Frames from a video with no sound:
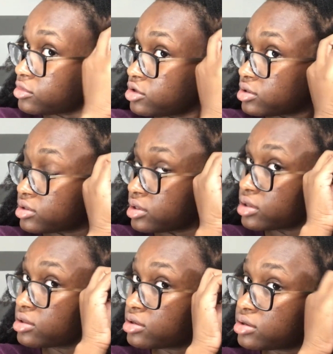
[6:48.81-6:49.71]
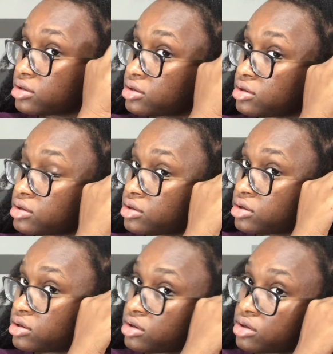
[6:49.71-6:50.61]
just like this.
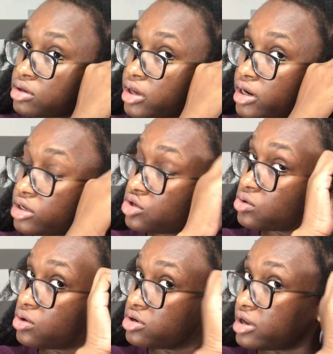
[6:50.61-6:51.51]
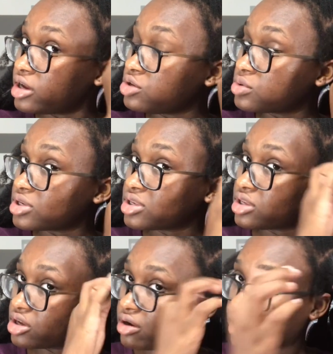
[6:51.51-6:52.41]
And as you go down, you could
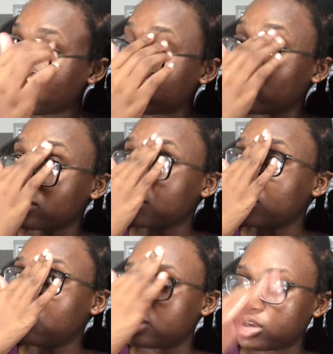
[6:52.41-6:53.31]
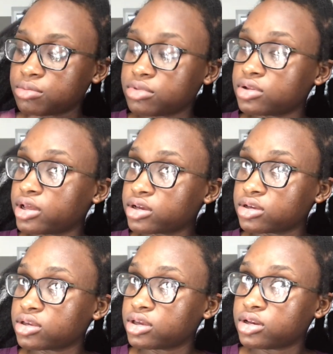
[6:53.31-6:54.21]
slick your hair down with jam, but like
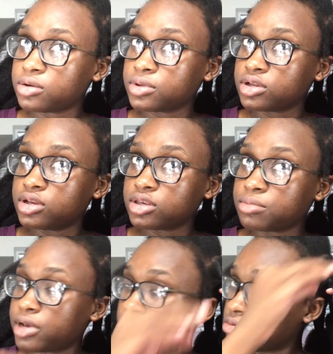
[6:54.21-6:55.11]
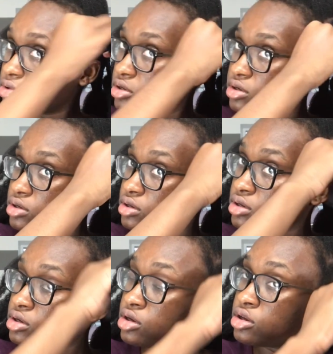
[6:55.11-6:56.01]
again, it really doesn't matter because
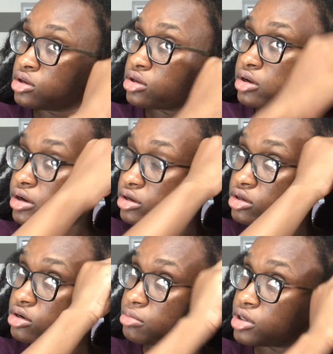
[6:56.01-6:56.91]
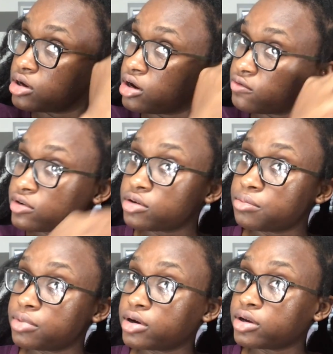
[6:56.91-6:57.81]
your hair is going to be covered.
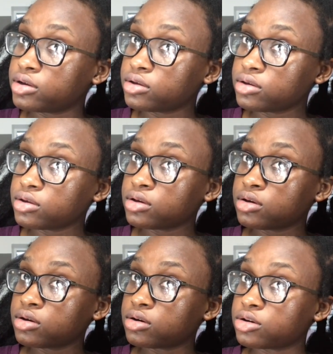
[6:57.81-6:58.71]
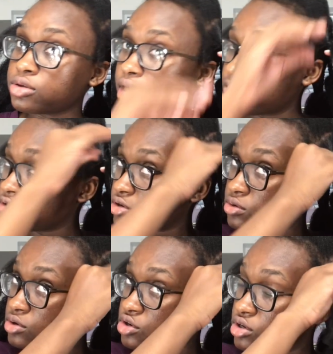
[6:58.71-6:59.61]
But all you have to
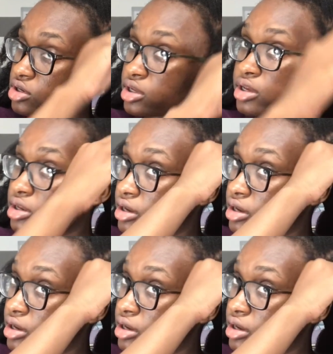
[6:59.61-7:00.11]
do is just slick it